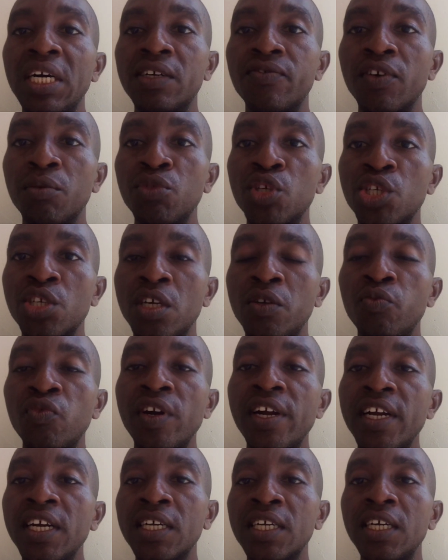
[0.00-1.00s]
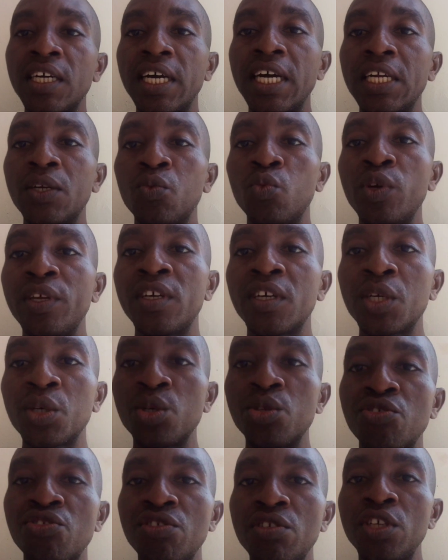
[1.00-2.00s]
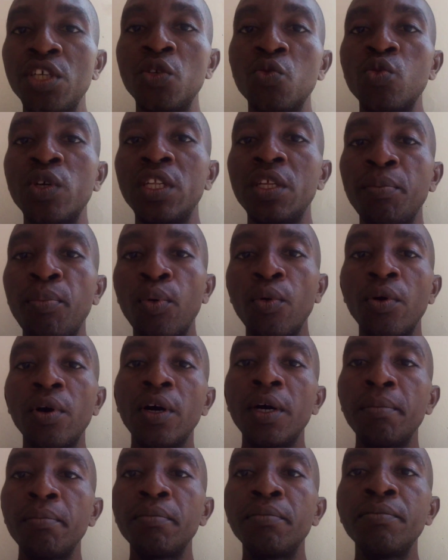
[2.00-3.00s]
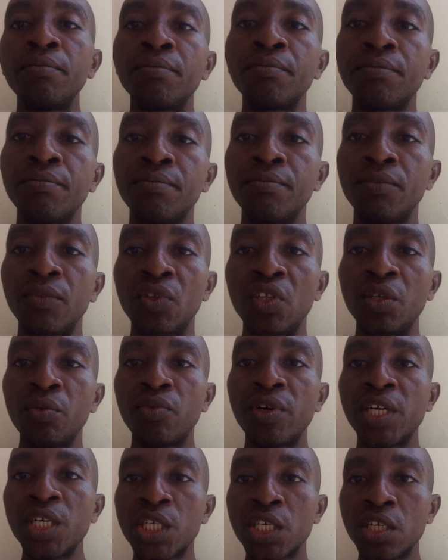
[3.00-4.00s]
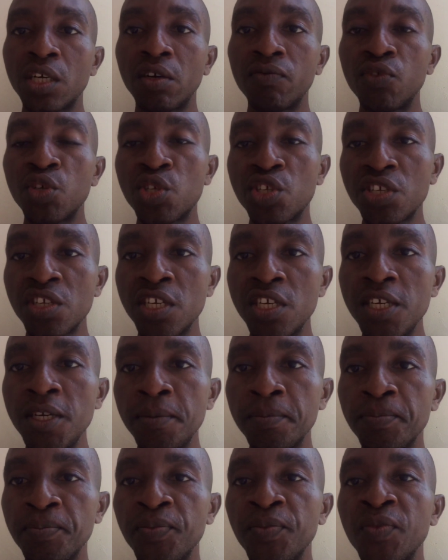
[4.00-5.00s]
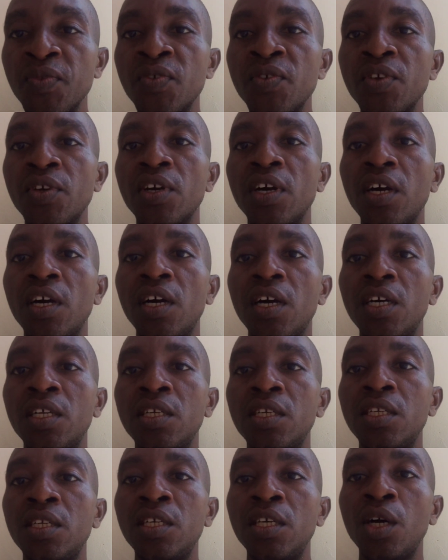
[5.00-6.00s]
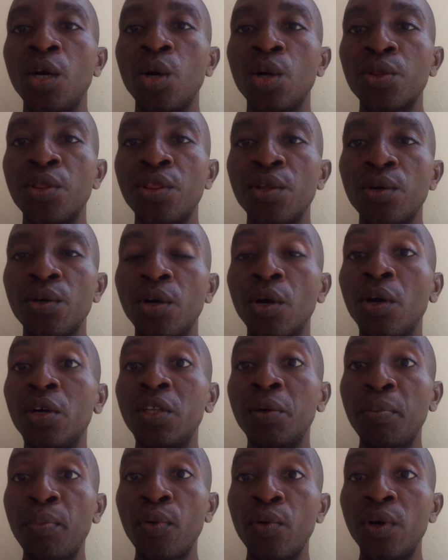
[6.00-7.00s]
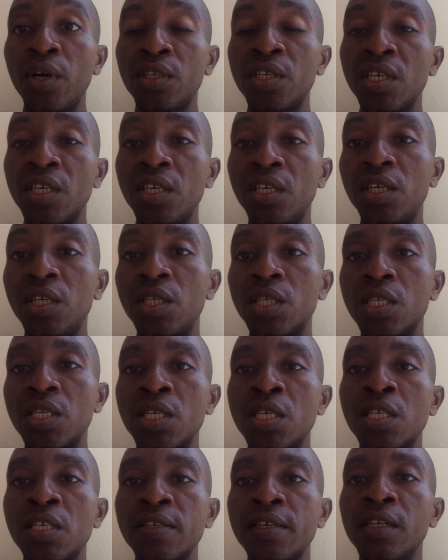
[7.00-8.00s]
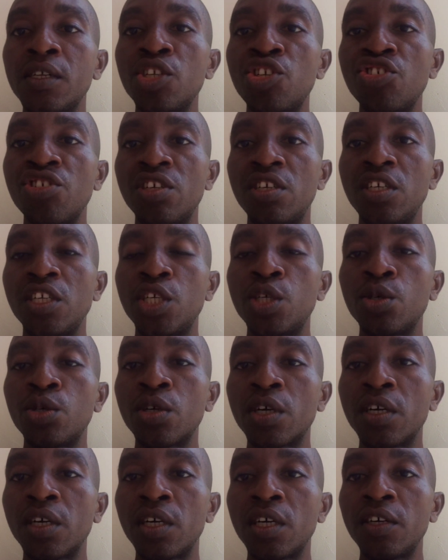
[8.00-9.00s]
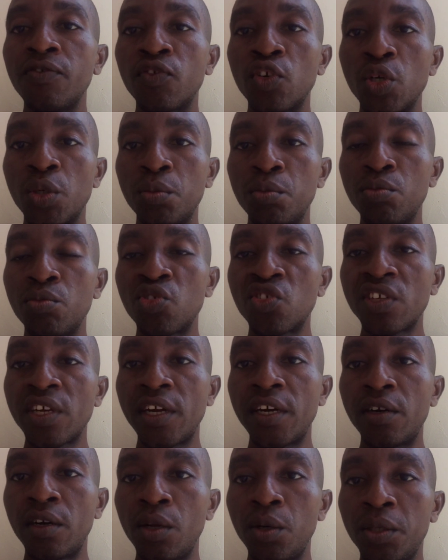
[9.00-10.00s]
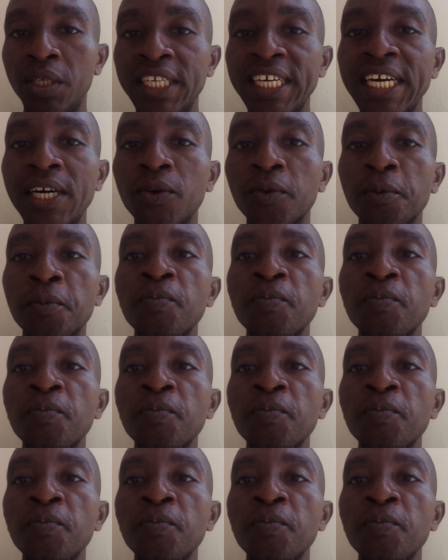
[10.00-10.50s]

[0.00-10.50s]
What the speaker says: from the short break, and we are continuing with the poem The Breast of the Sea, and the author or the poet is Searle Chiney Coker from Sierra Leone. Now,